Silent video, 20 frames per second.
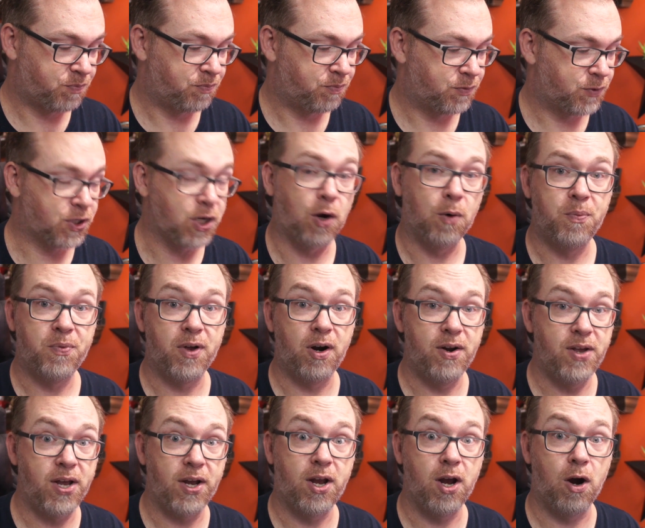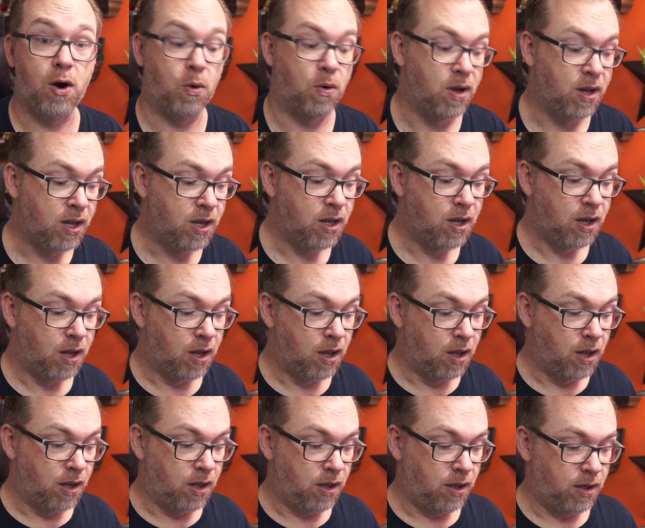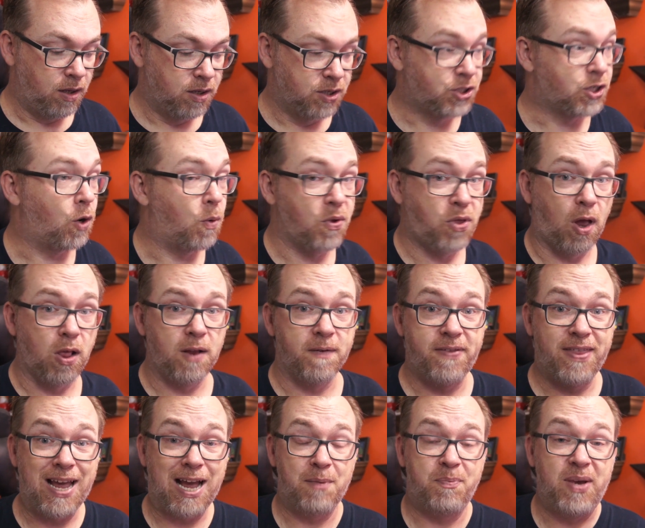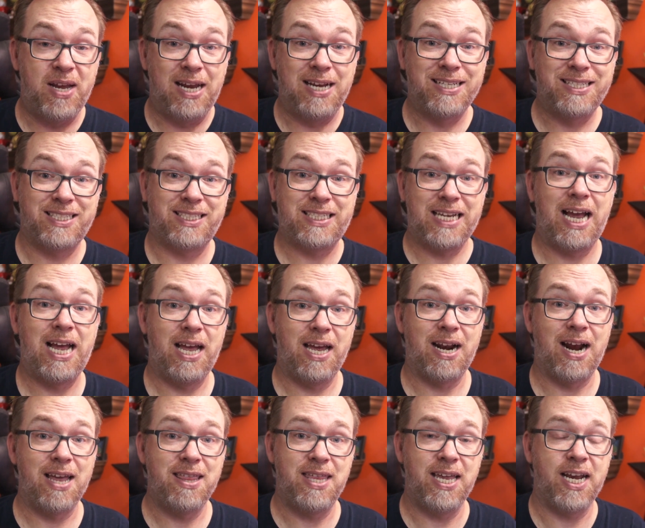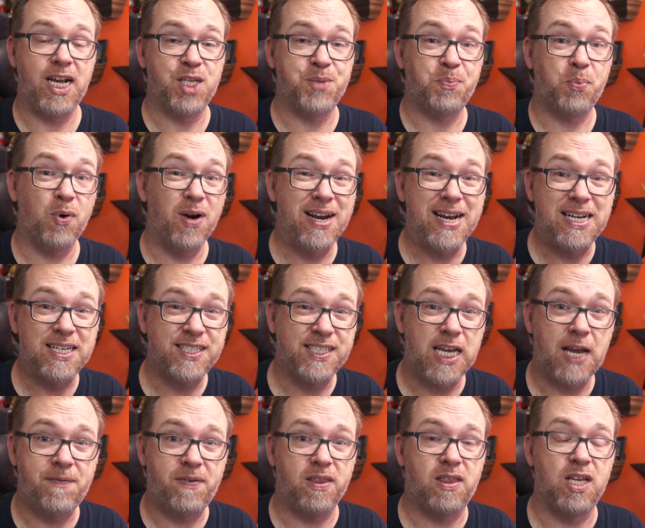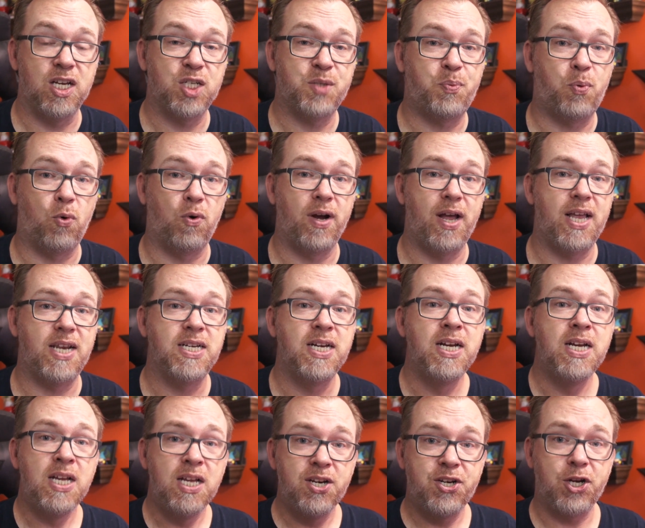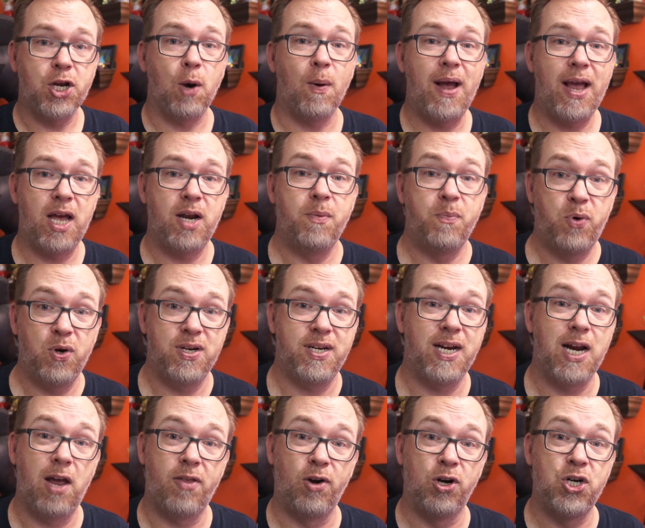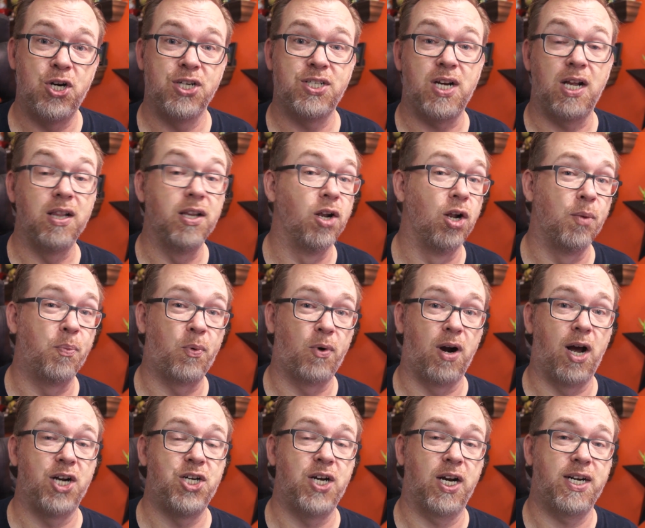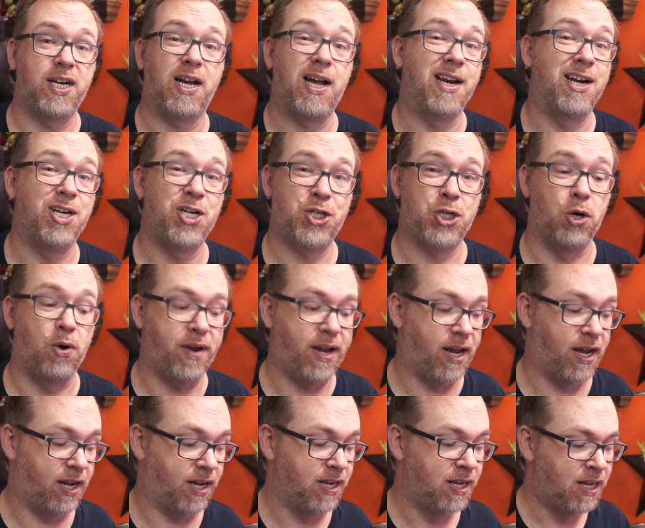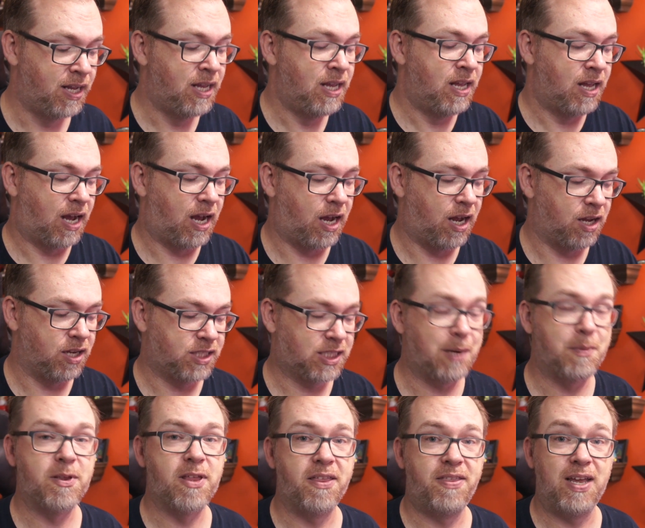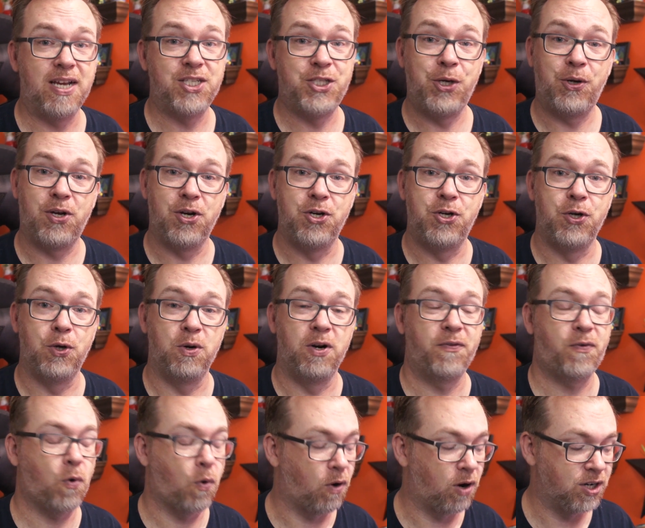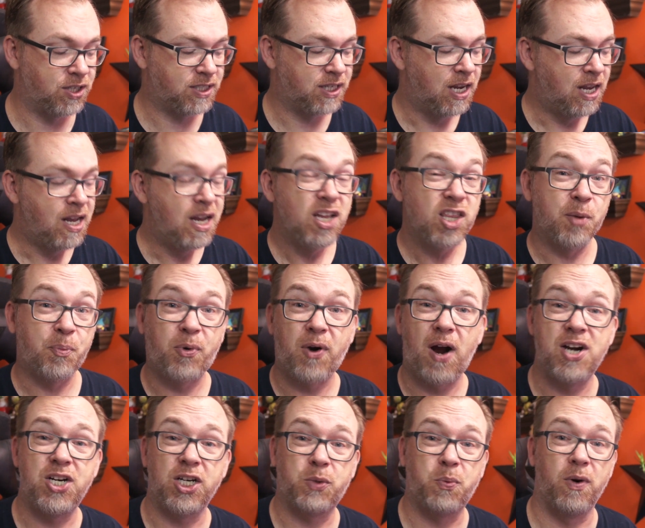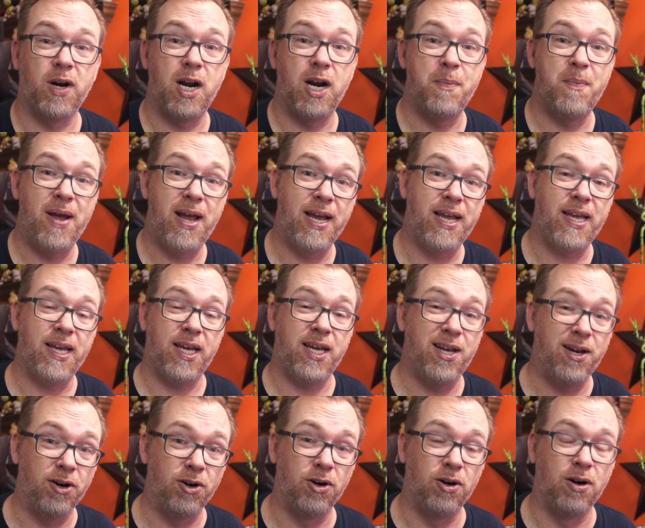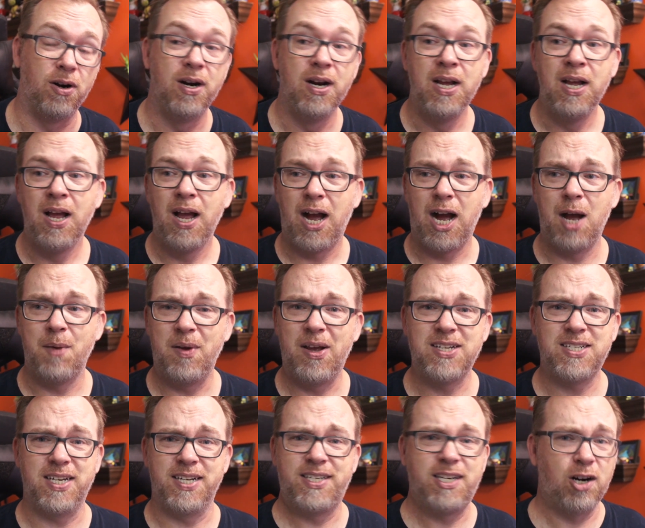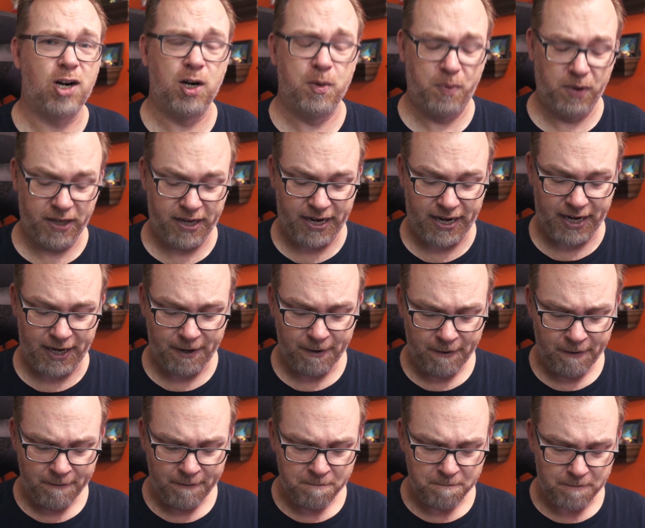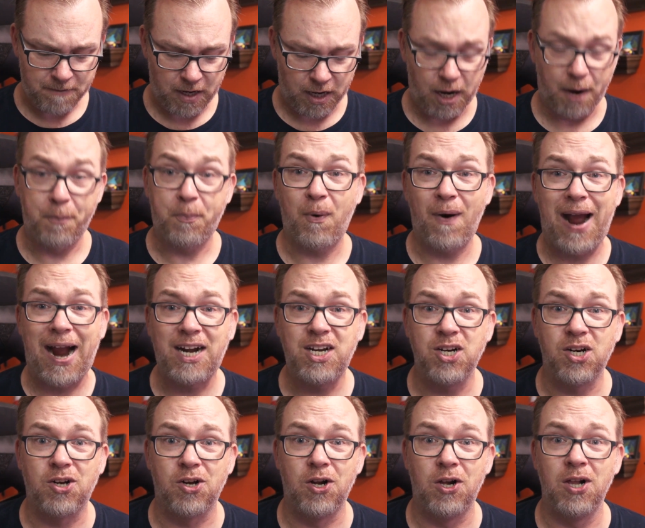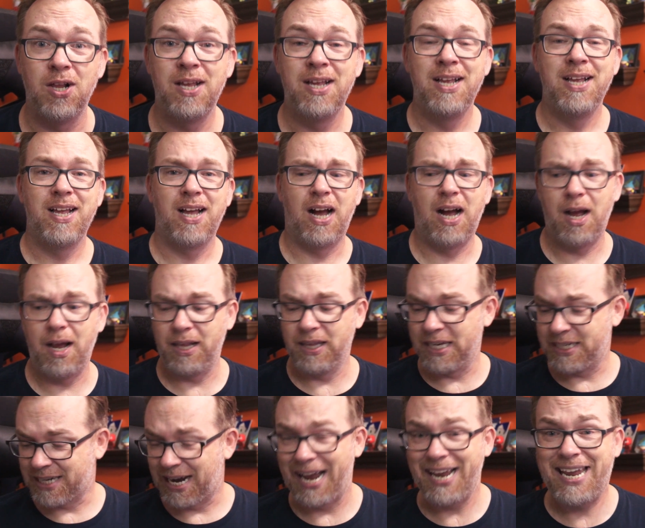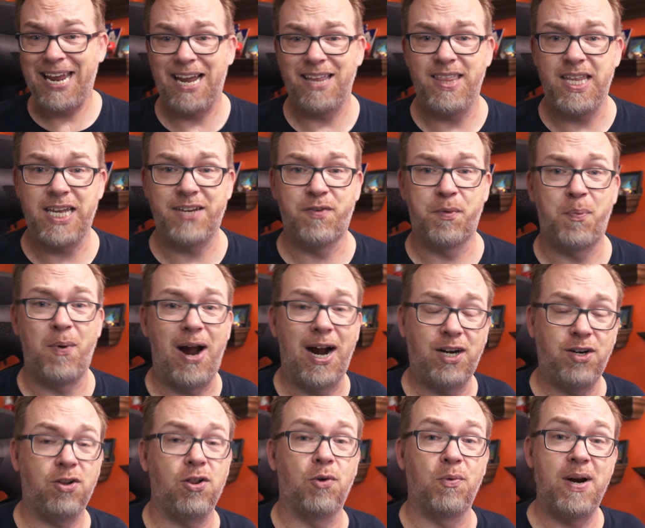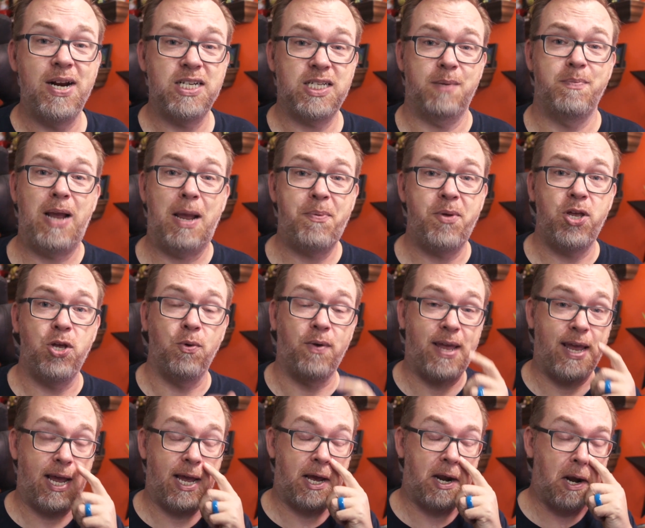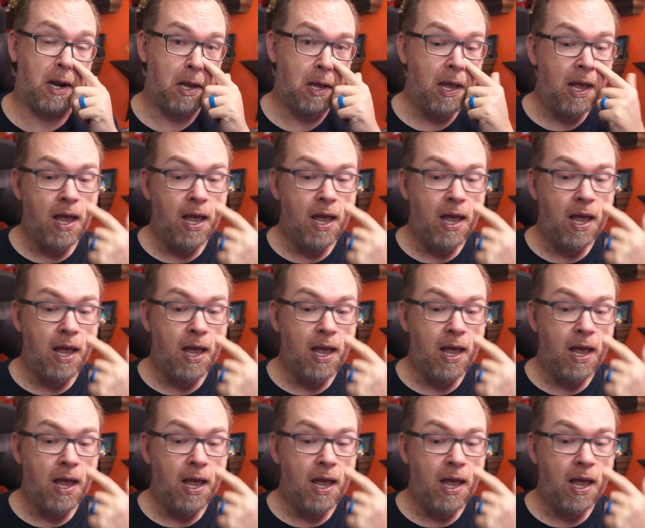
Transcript: so there you go. So, with all of that being said, I think it's pretty safe at this point to go ahead and put together just a little project to kind of show you uh, some of the things you can do. And of course, the project we're going to make here um, not terribly uh, practical. Uh, at least I can't think of a practical reason. Maybe you can.